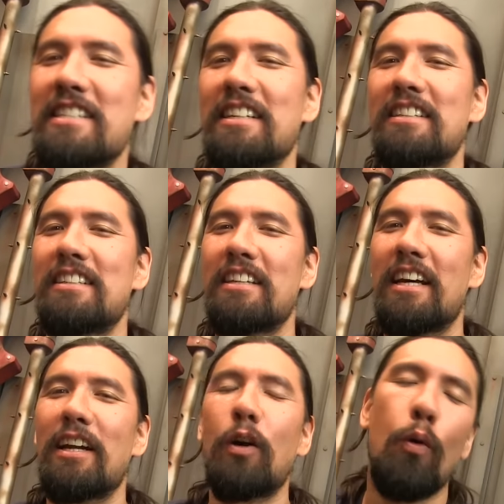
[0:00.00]
is it
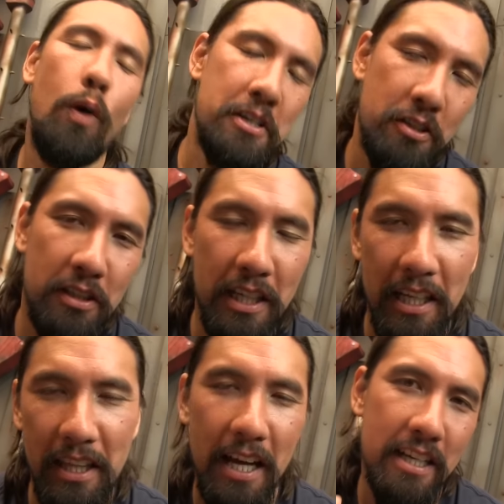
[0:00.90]
that a question
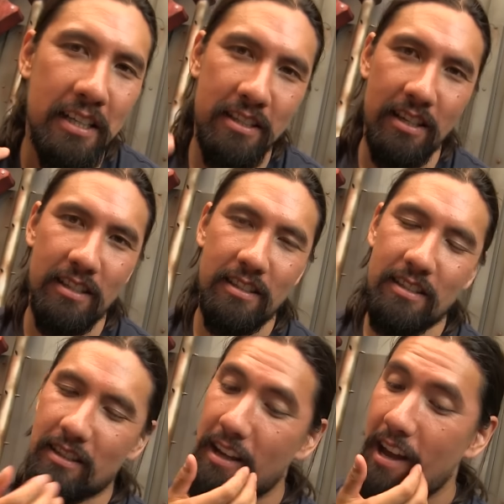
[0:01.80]
like that
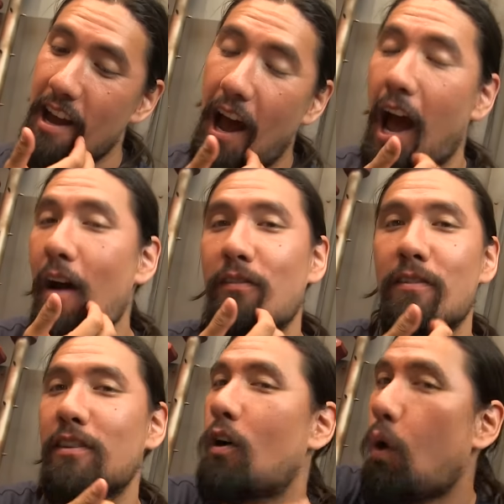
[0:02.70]
exists
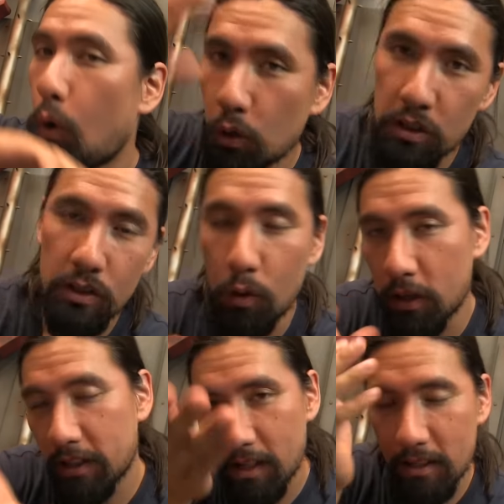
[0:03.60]
after the whole
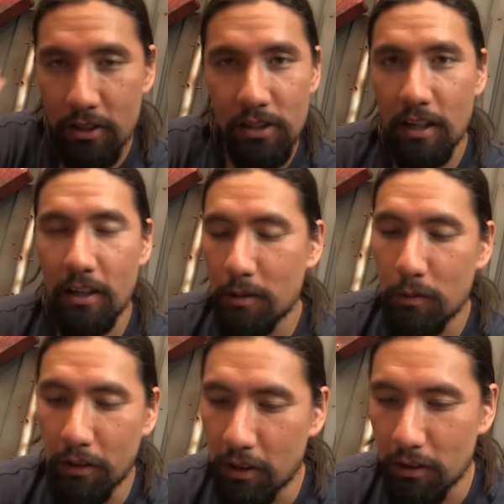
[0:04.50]
story that I just shared
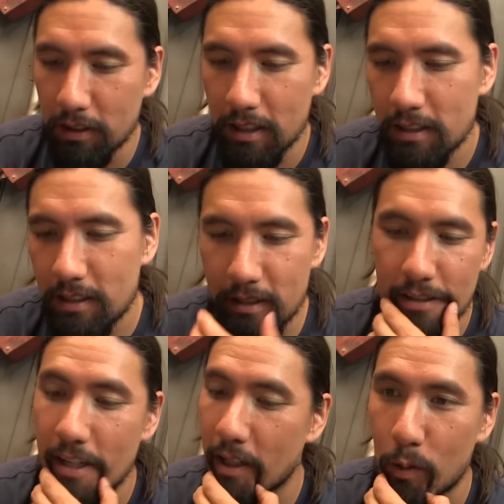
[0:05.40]
with you?
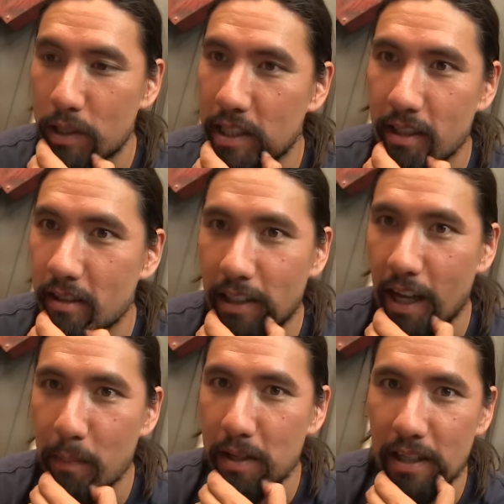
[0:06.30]
It's not a coincidence. It
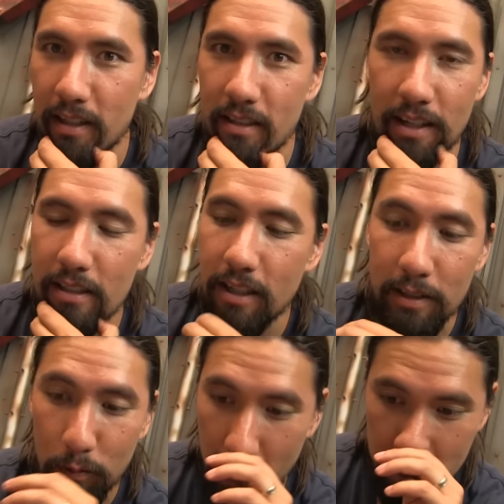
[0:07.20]
can't be because that's
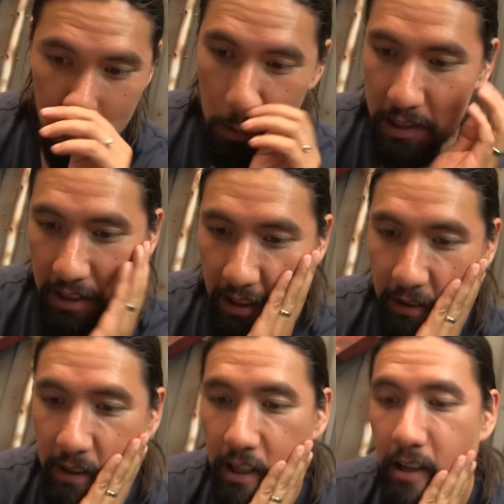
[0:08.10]
that's way too
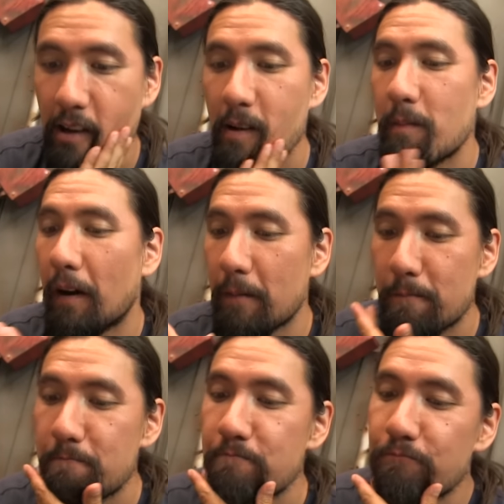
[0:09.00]
coincidental. But
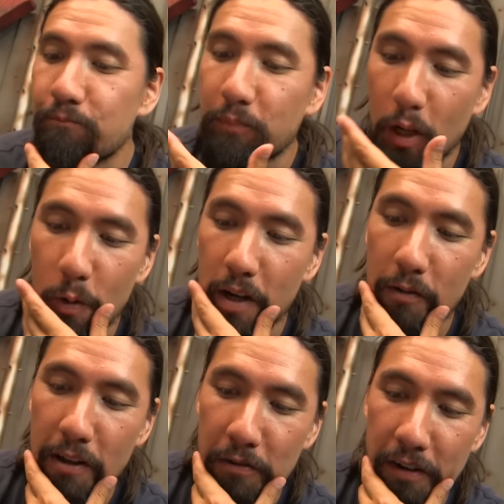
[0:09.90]
who would I
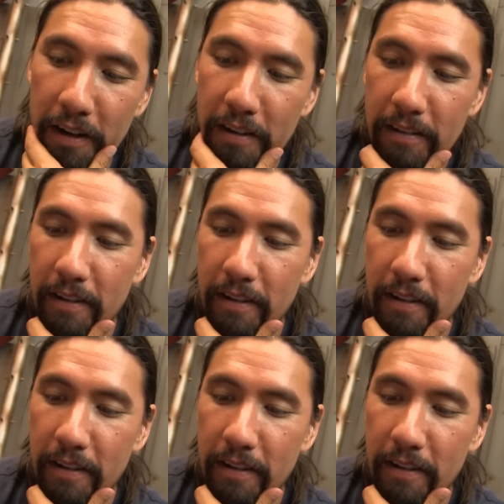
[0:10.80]
rather fight?